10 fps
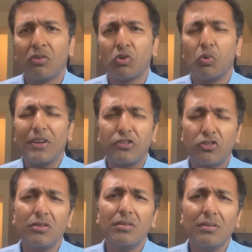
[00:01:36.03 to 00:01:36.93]

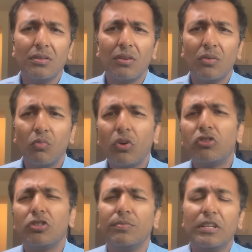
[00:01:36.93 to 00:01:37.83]
Question? What
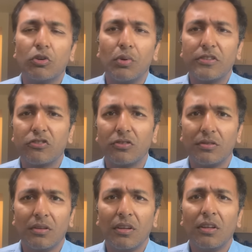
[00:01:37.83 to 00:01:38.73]
do you mean question?
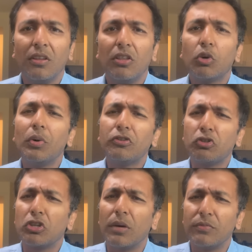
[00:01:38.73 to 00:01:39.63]
The
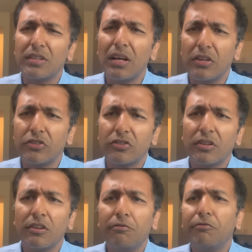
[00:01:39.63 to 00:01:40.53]
question comes last.
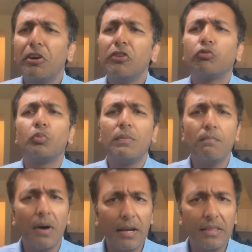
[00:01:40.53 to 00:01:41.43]
First, we
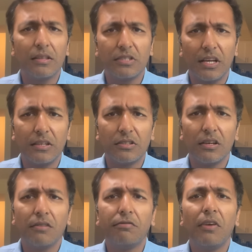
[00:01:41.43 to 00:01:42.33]
mine the
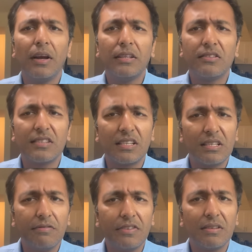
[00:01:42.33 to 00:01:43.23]
data, find
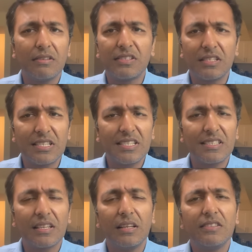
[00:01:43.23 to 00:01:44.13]
significant,
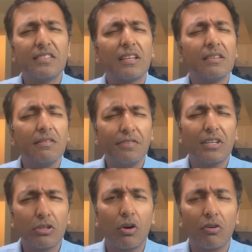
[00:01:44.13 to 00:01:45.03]
statistically
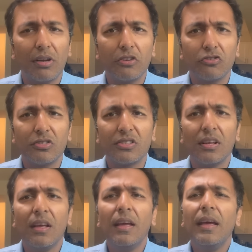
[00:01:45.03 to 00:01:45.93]
significant correlations,
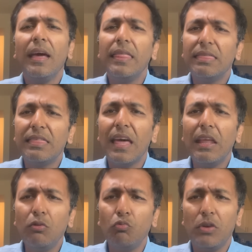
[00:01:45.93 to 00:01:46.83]
and
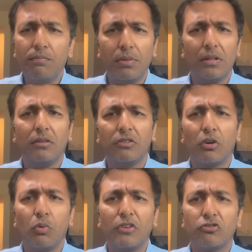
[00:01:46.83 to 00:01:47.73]
then we build a
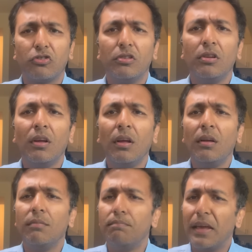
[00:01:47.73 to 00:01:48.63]
question
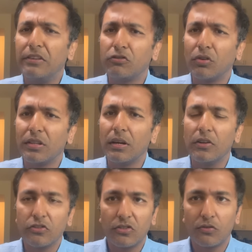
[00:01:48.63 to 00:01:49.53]
based on the
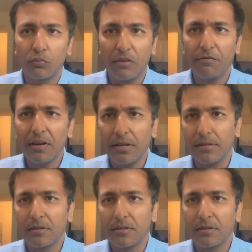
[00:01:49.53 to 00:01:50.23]
answers we find.